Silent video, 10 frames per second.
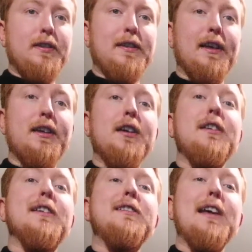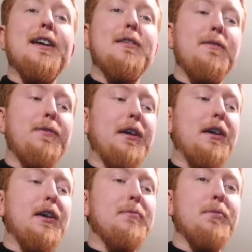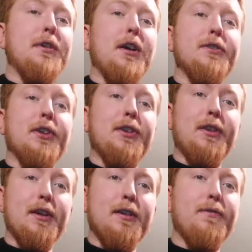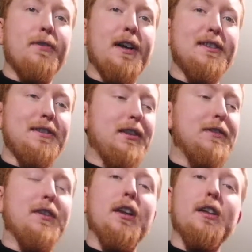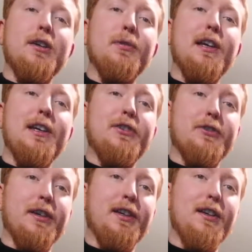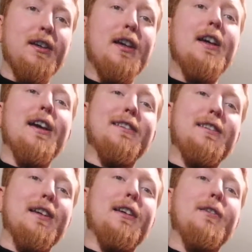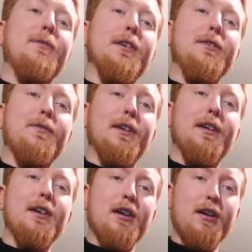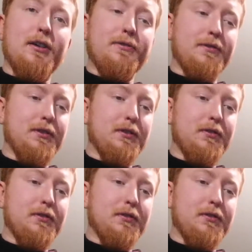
take your 2nd finger and put it on the 3rd fret of the low E string and take your first finger off.